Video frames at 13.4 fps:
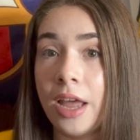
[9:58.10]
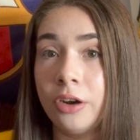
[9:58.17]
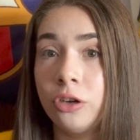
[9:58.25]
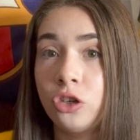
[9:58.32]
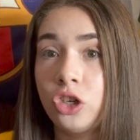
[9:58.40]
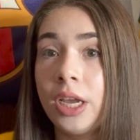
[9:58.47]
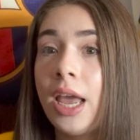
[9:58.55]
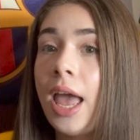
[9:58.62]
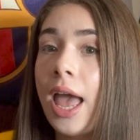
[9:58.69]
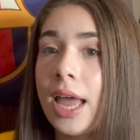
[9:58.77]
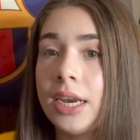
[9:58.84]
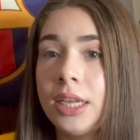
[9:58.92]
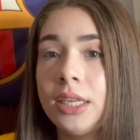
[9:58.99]
energy,
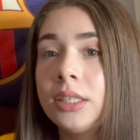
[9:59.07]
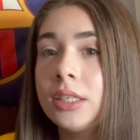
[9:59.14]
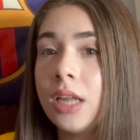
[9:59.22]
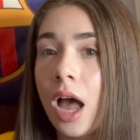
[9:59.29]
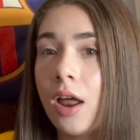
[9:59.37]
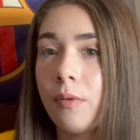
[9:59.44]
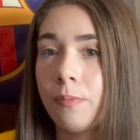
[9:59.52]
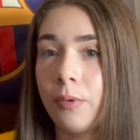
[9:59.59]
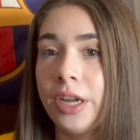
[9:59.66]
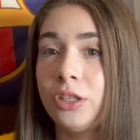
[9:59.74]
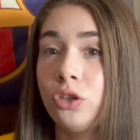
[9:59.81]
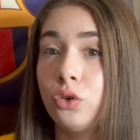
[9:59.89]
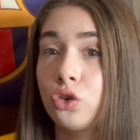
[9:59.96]
and he's not
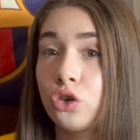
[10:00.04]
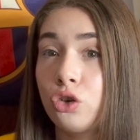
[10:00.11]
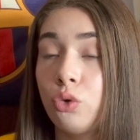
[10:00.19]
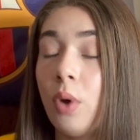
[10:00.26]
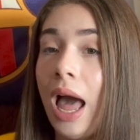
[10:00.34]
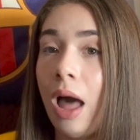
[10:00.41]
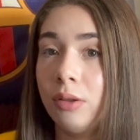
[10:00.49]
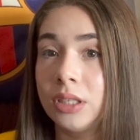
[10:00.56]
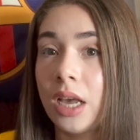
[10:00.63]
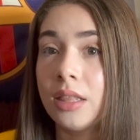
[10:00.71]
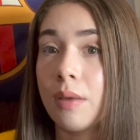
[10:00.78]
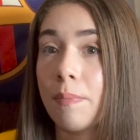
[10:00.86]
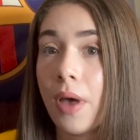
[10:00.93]
afraid to shoot
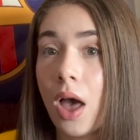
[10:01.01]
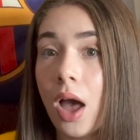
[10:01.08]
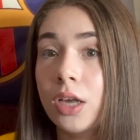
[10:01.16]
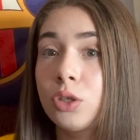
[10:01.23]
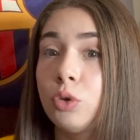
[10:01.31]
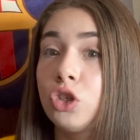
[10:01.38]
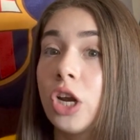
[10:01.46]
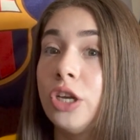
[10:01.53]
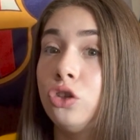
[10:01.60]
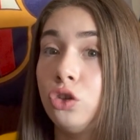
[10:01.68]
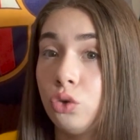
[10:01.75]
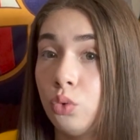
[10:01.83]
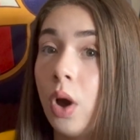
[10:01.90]
outside the box, which I
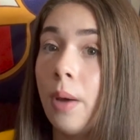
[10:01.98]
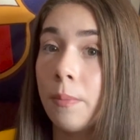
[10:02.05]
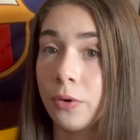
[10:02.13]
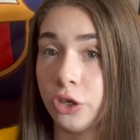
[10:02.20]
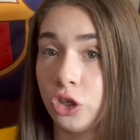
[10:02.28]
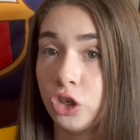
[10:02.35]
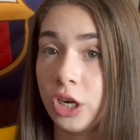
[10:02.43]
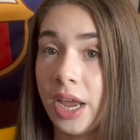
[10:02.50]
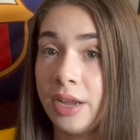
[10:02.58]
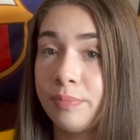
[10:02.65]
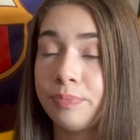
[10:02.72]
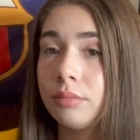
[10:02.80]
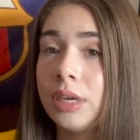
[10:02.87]
do
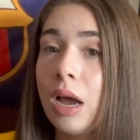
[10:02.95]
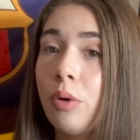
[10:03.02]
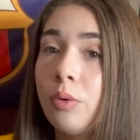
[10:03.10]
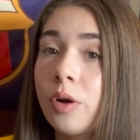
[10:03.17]
appreciate. Now, in